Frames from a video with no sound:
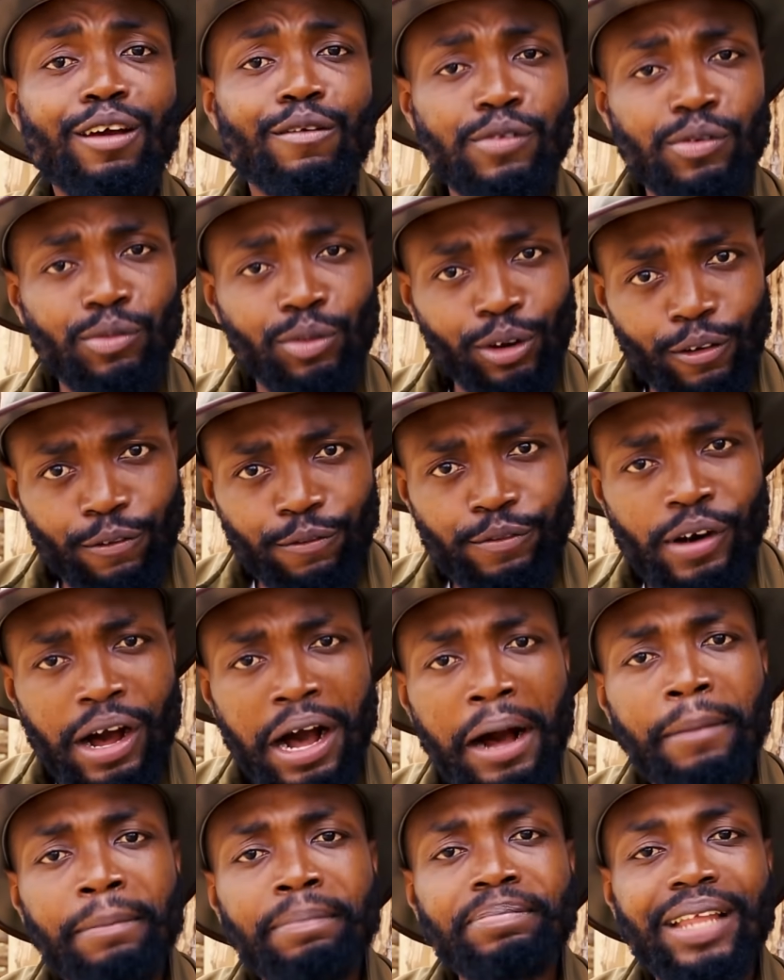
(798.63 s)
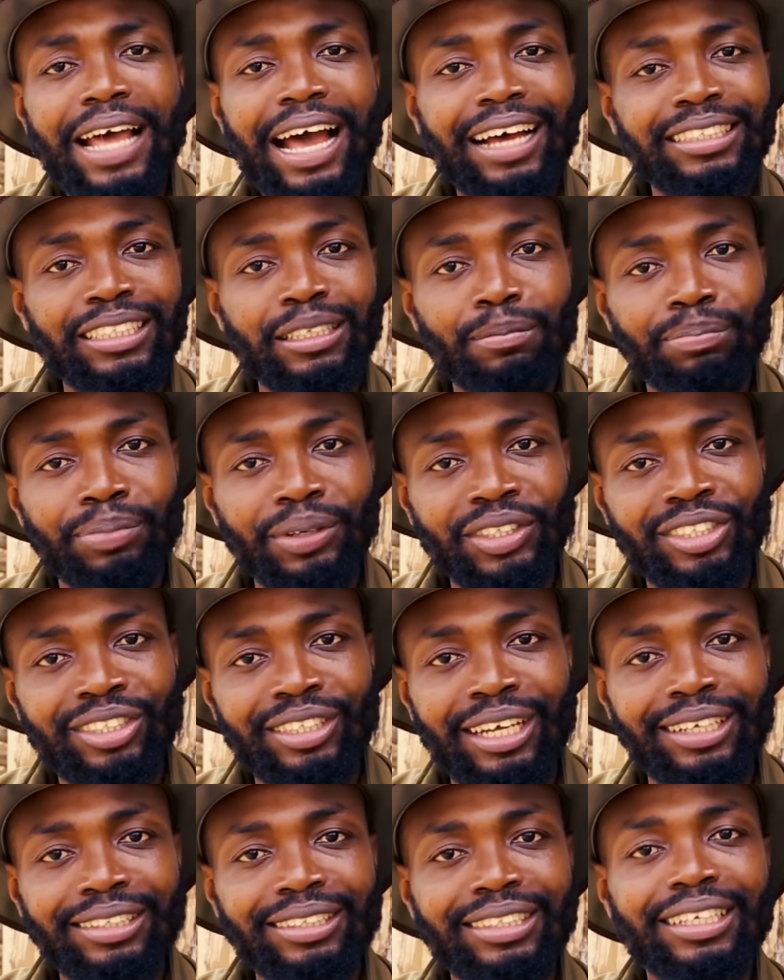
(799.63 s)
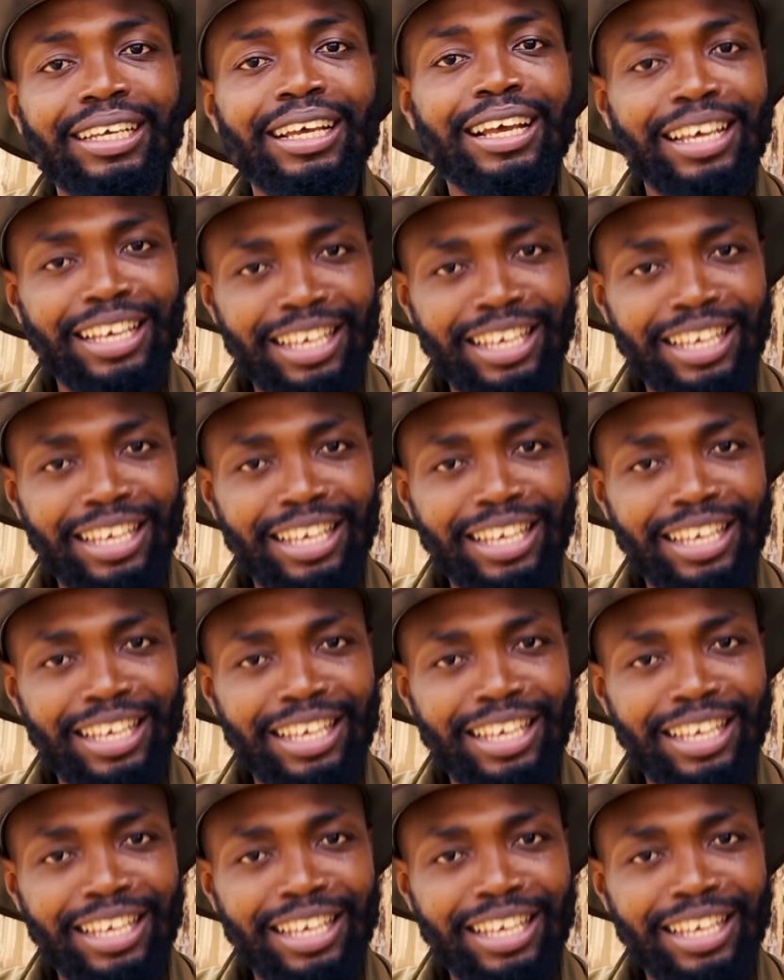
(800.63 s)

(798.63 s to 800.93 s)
We want to farm as a business